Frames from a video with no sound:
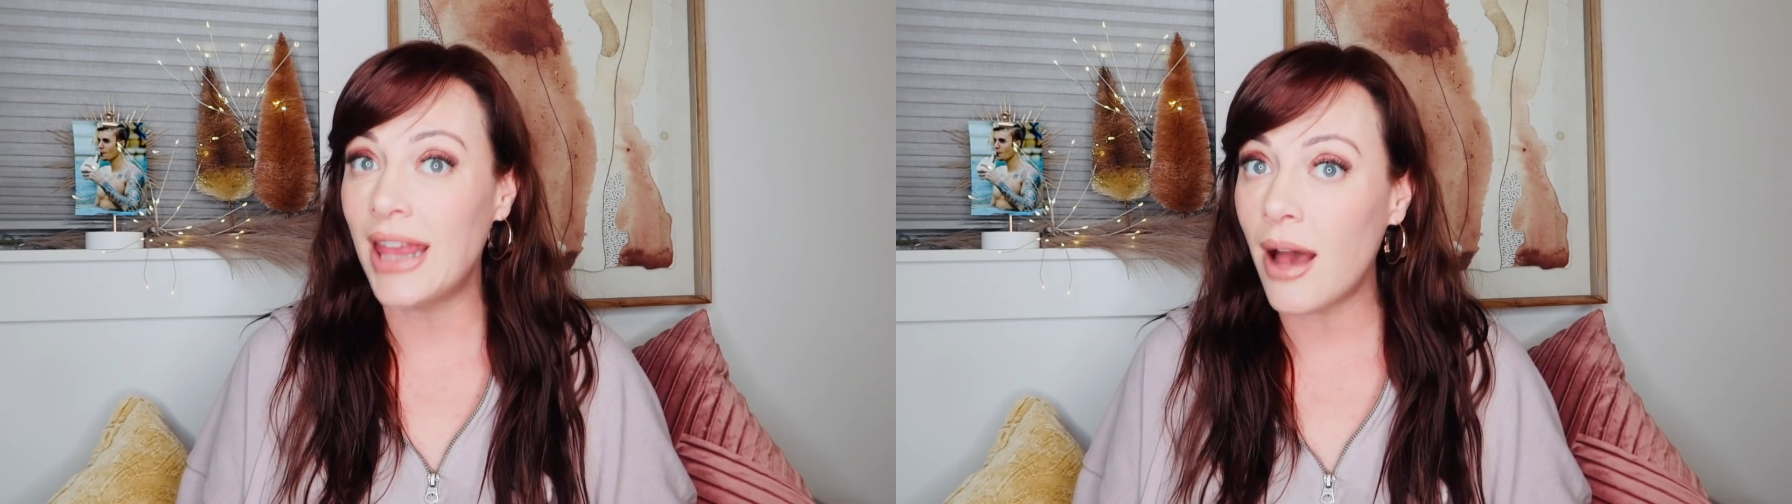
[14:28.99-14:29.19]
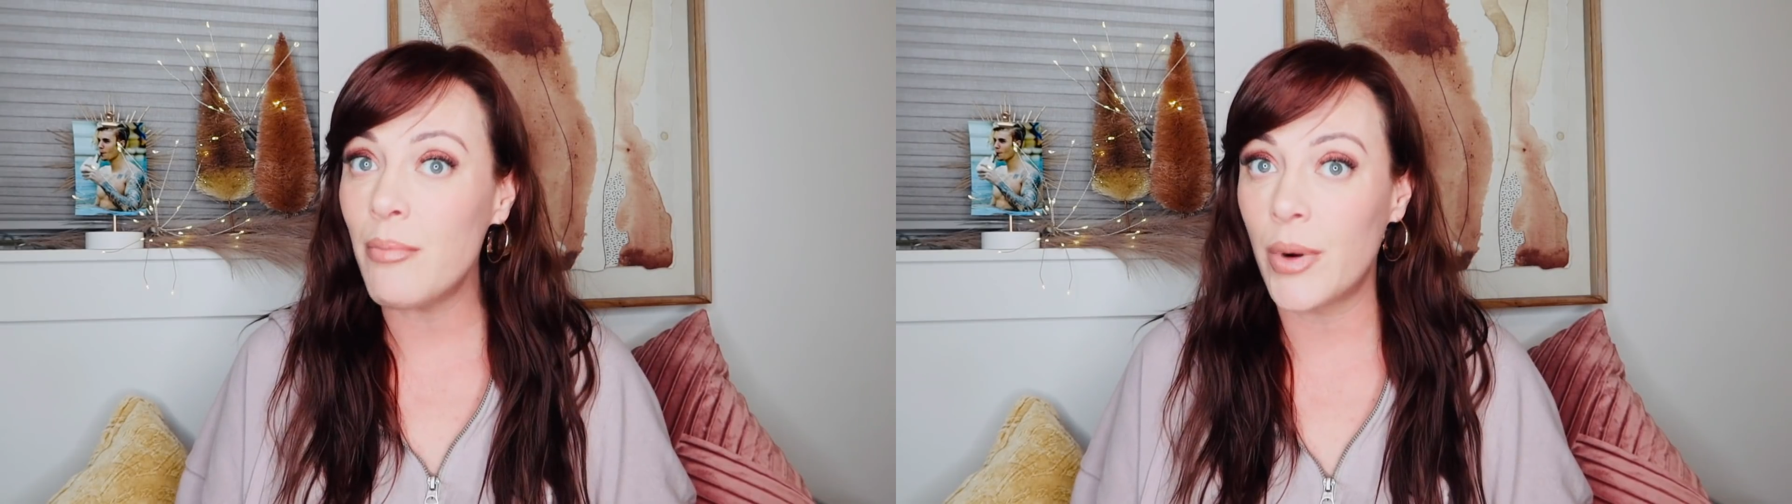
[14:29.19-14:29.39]

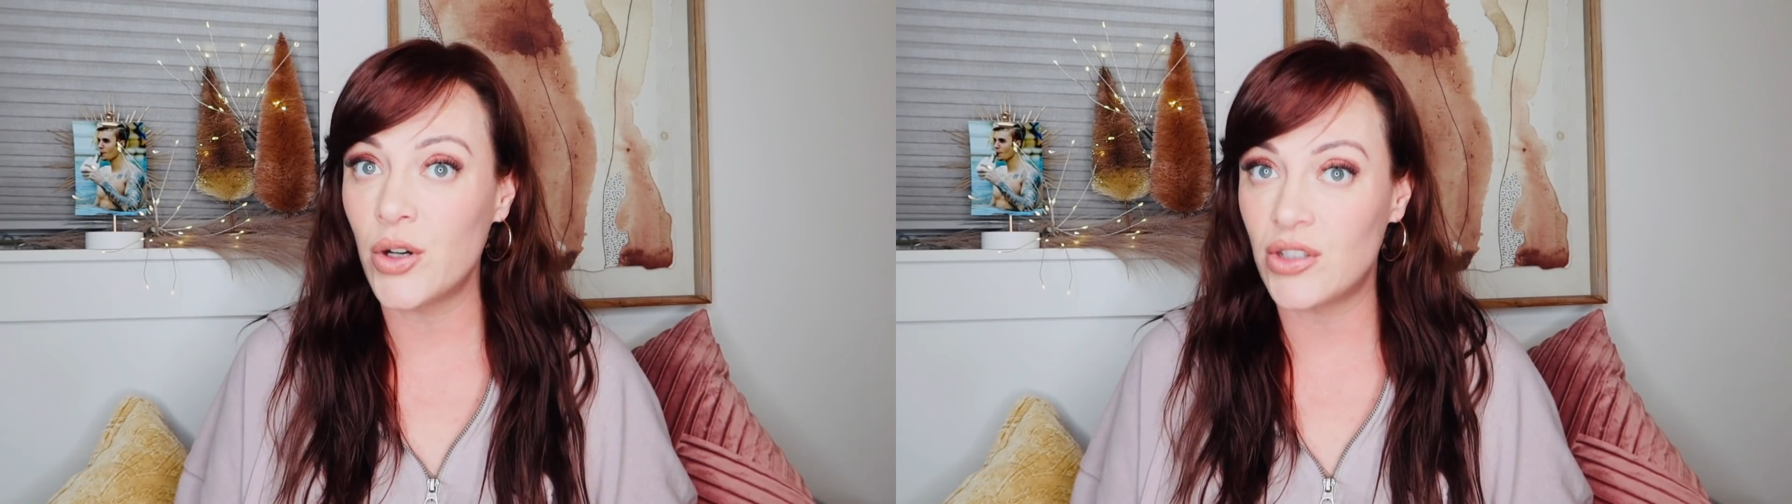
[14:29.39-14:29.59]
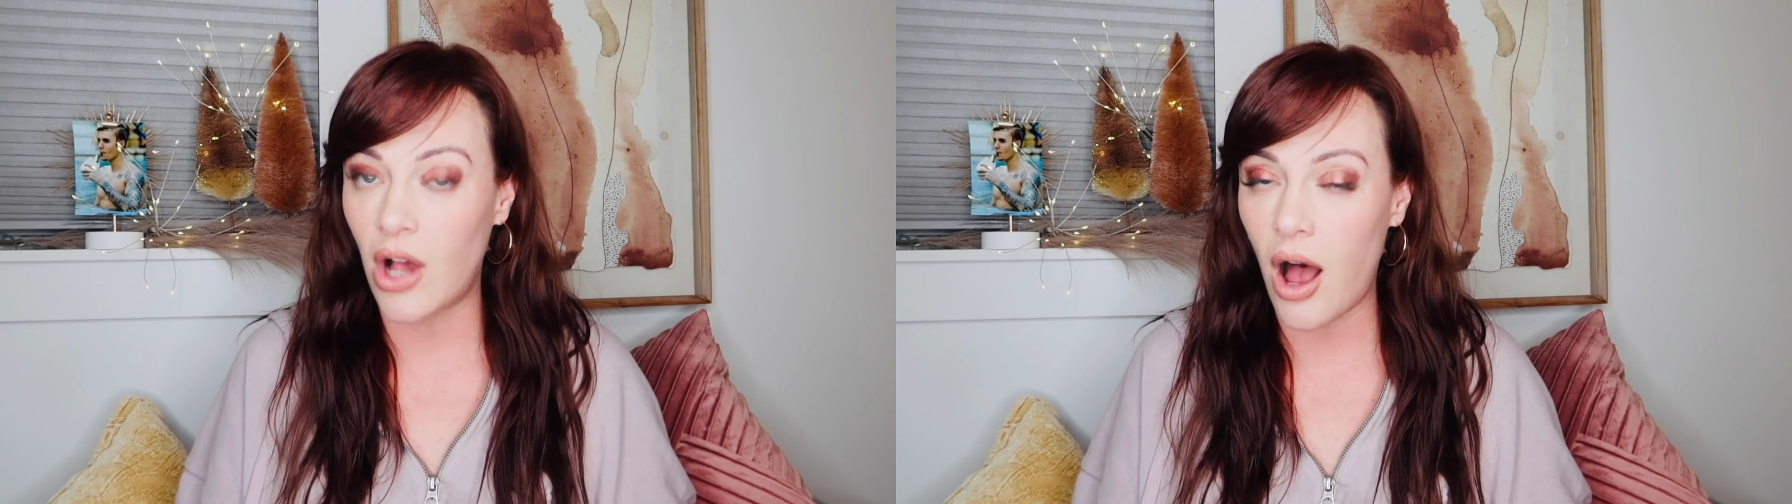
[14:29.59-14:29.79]
that
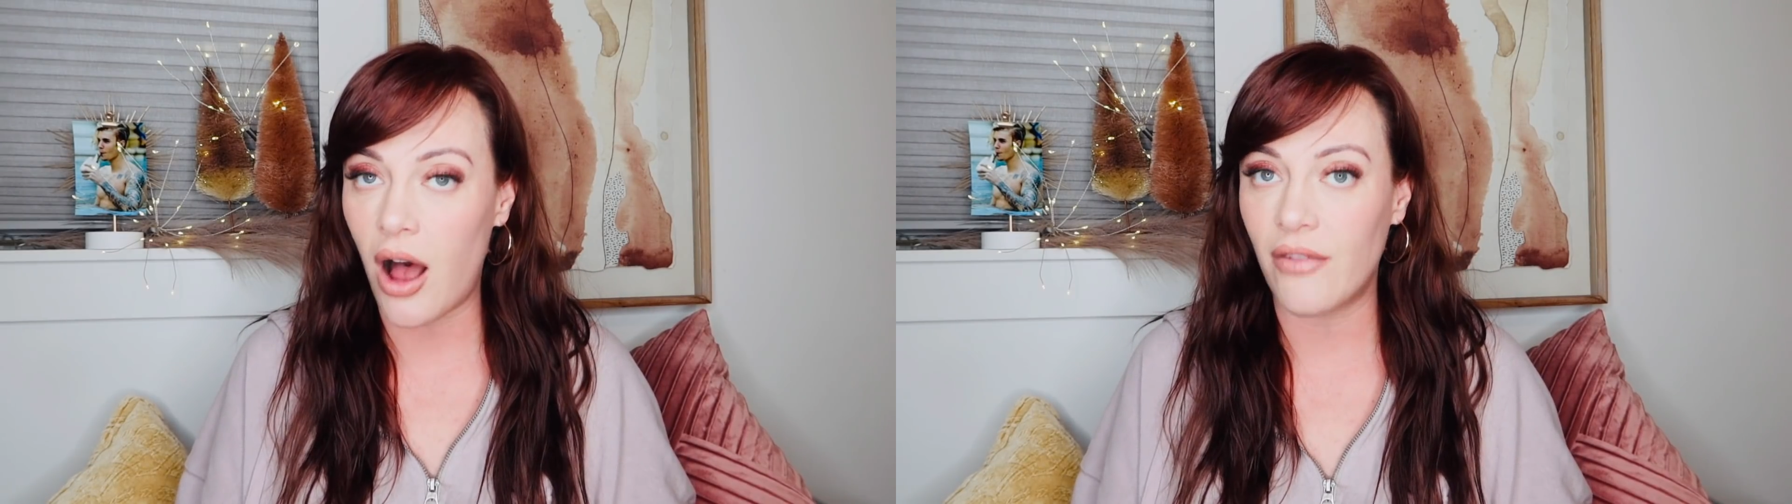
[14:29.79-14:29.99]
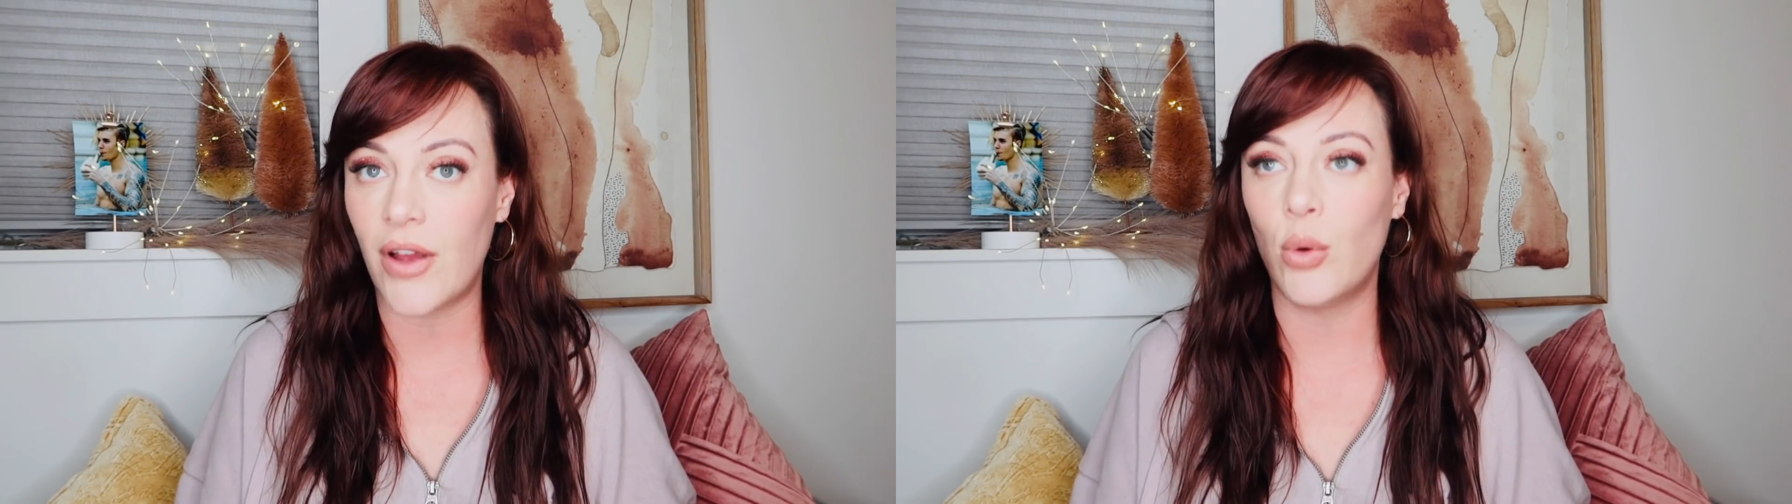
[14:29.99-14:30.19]
burns off.